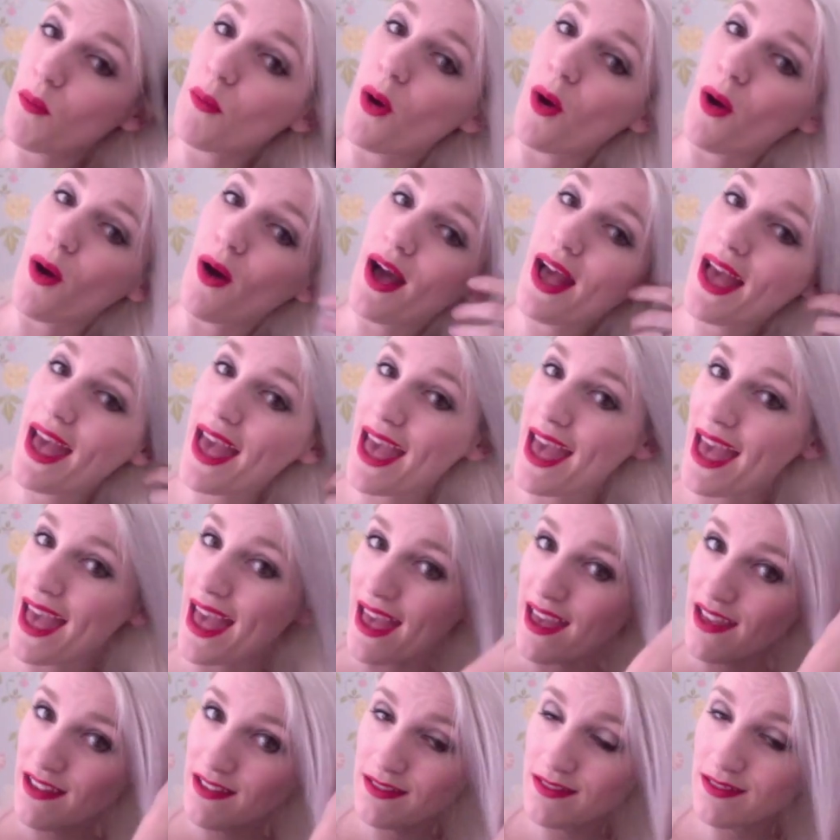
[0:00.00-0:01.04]
more
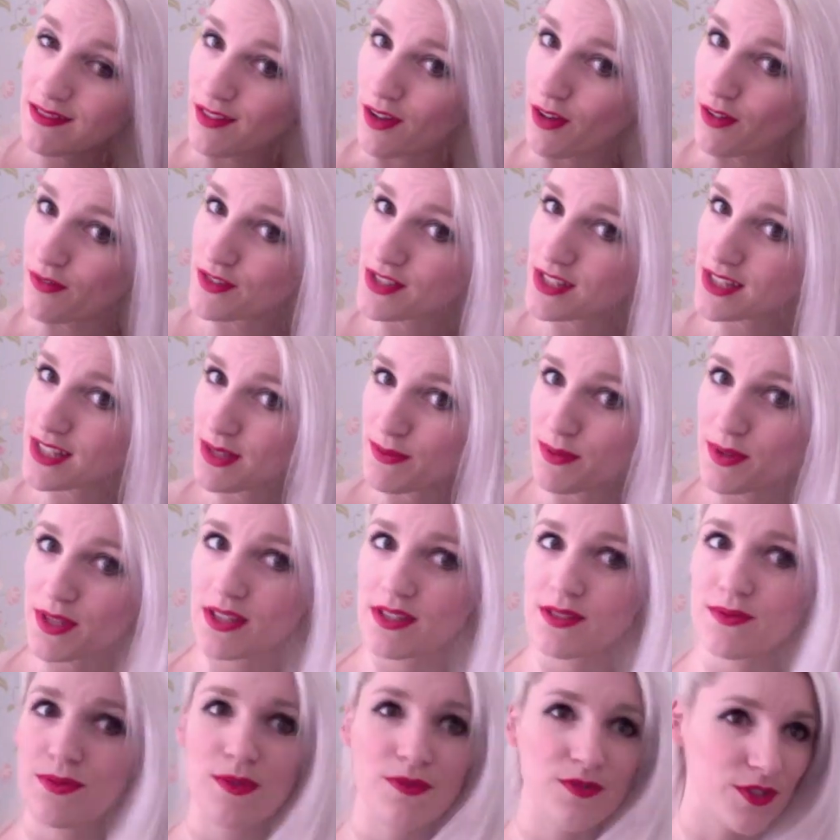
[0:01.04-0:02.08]
hair, obviously
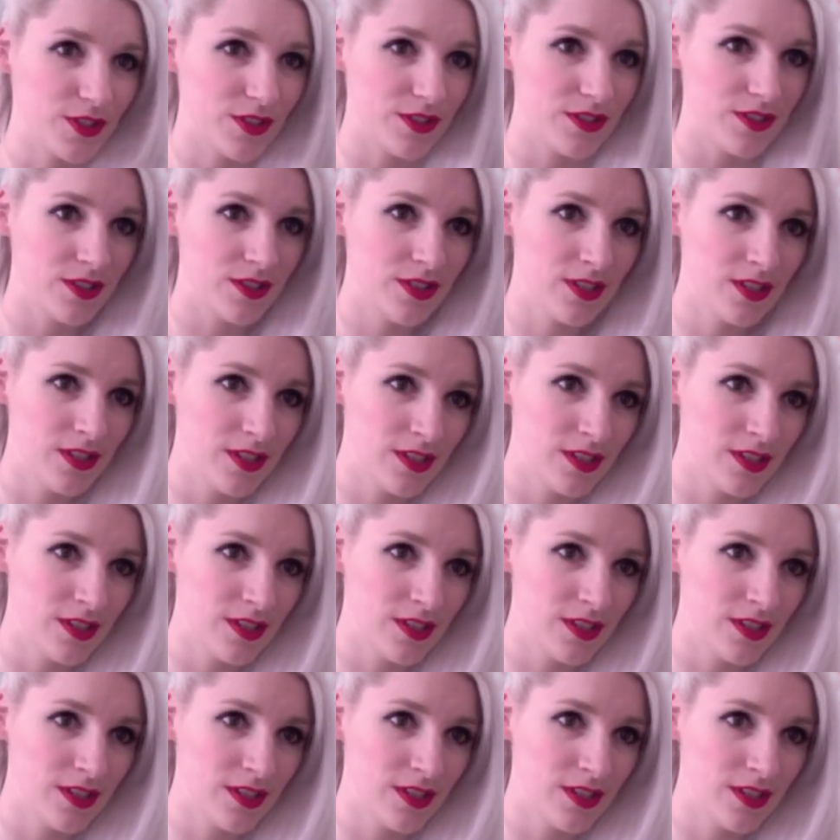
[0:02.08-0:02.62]
because we've done